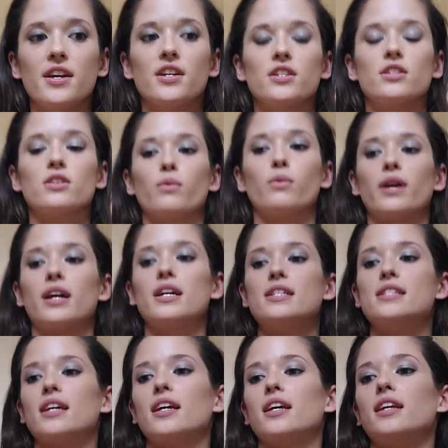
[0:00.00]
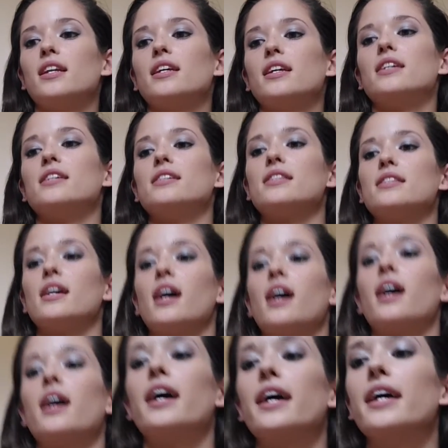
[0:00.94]
So what I did is
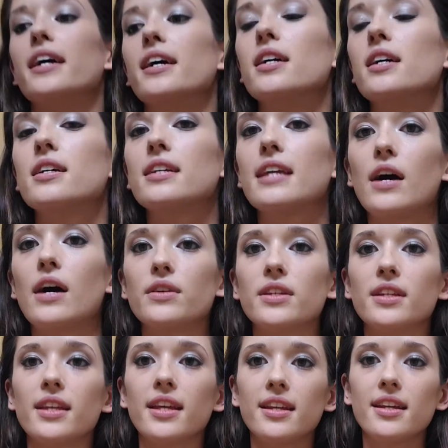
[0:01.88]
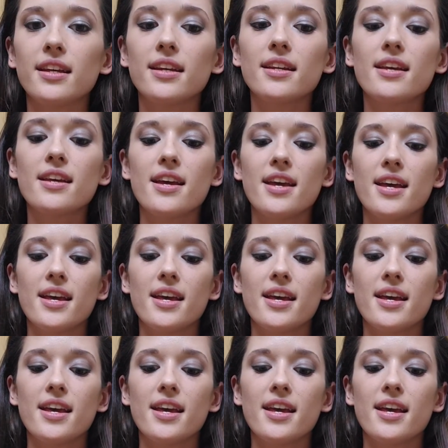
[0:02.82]
I calculated